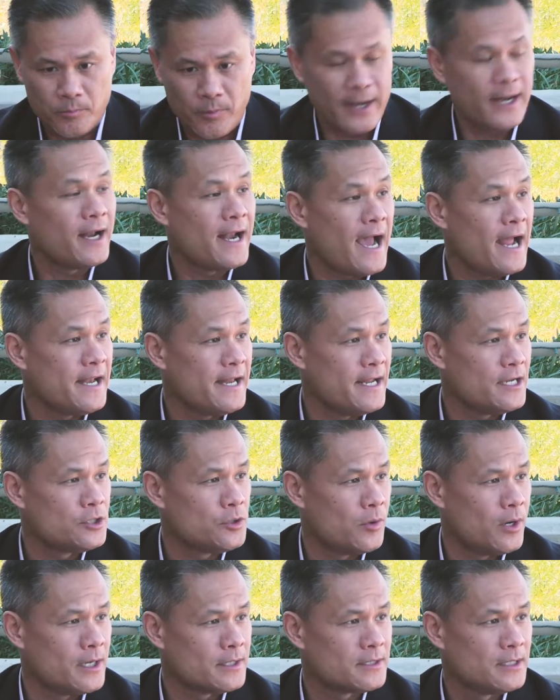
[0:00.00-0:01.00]
bring an idea
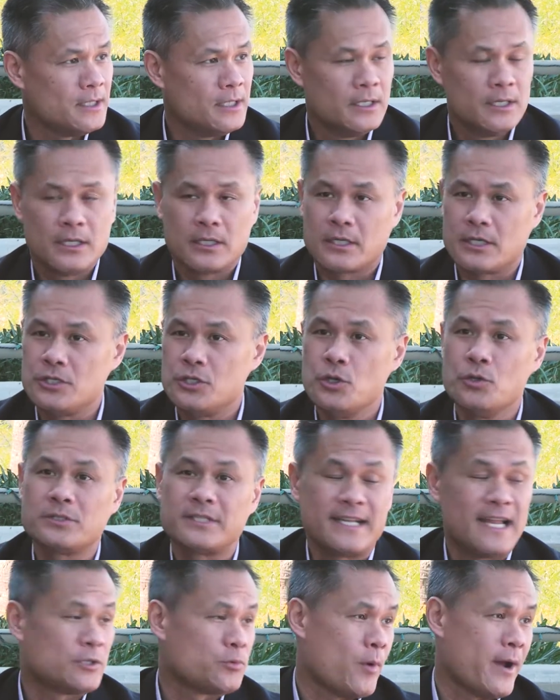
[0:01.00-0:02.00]
to us, because
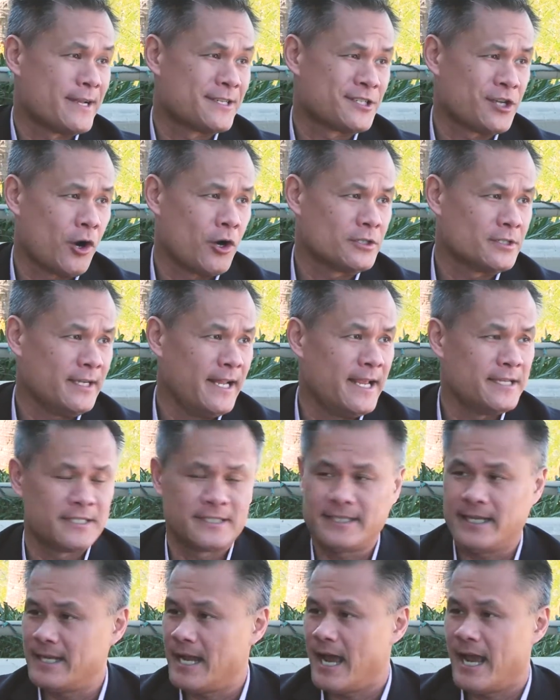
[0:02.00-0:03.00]
usually that's where it starts. An
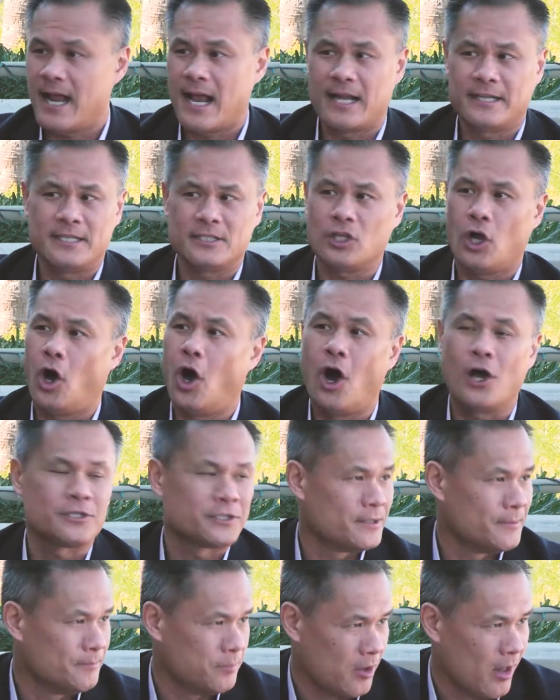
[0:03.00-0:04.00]
agent said, I got this
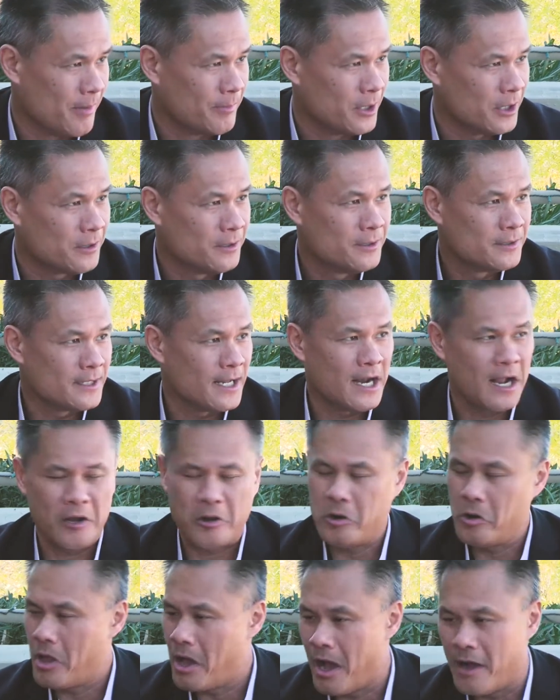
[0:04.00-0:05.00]
awesome plumber that I
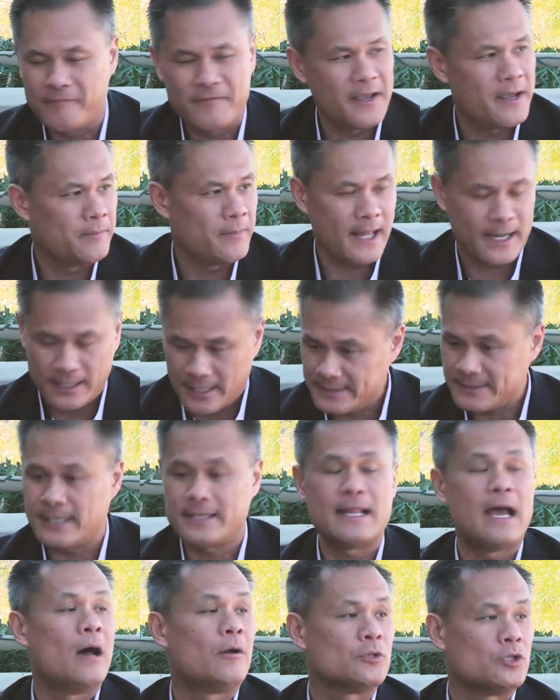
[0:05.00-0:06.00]
love him. Like, let's
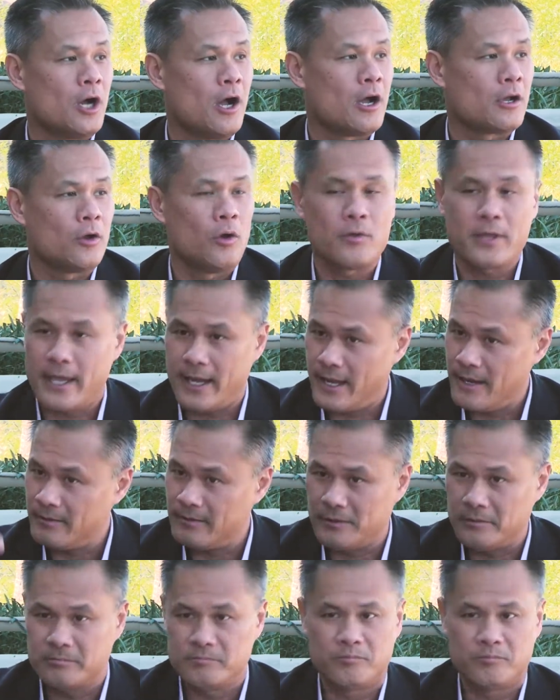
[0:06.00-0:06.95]
sit down and talk. Okay,